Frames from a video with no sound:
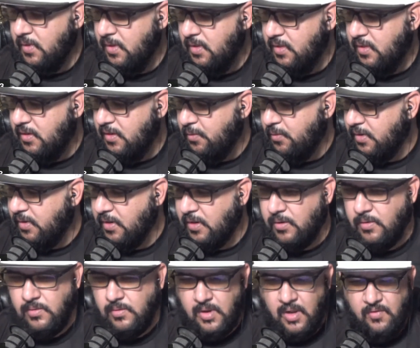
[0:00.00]
There we
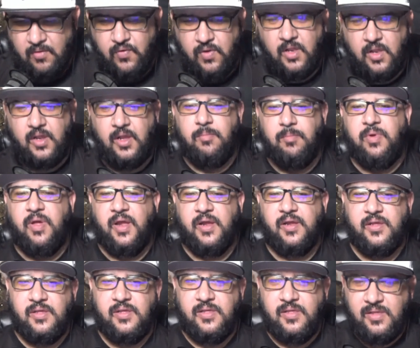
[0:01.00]
go. I feel like I'm
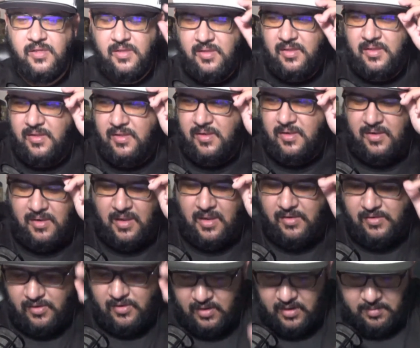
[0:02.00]
back. I
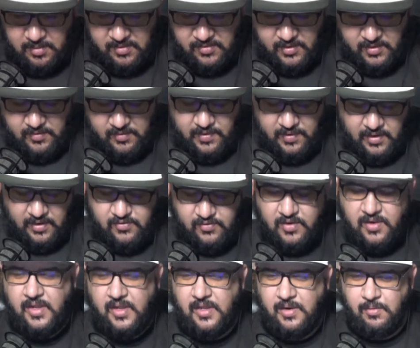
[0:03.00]
was looking at myself
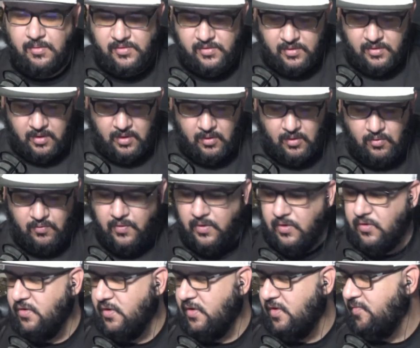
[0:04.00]
yesterday, and it was an old
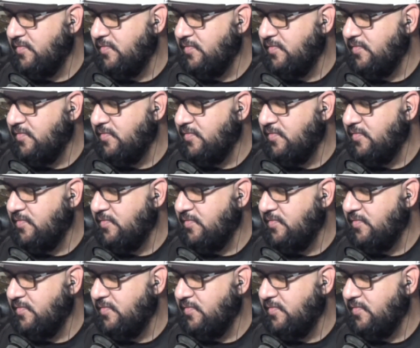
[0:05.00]
version of